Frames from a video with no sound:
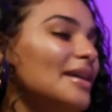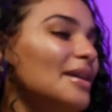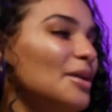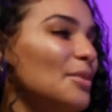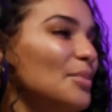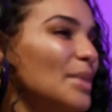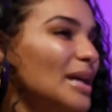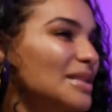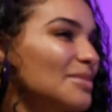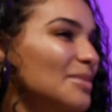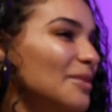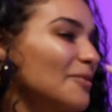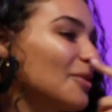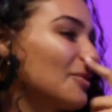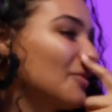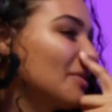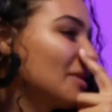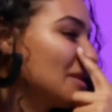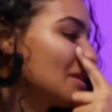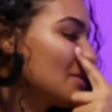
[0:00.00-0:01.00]
Makes me
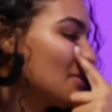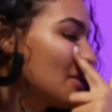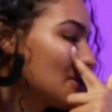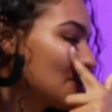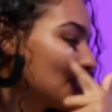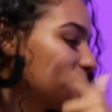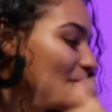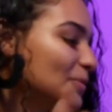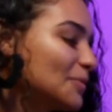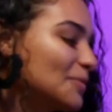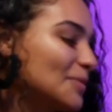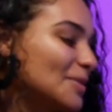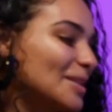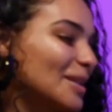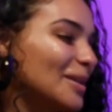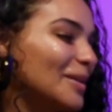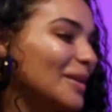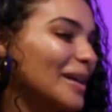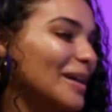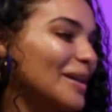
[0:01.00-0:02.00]
feel really special.
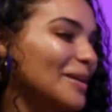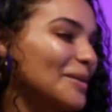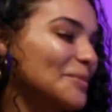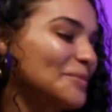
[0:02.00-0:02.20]
So, yeah.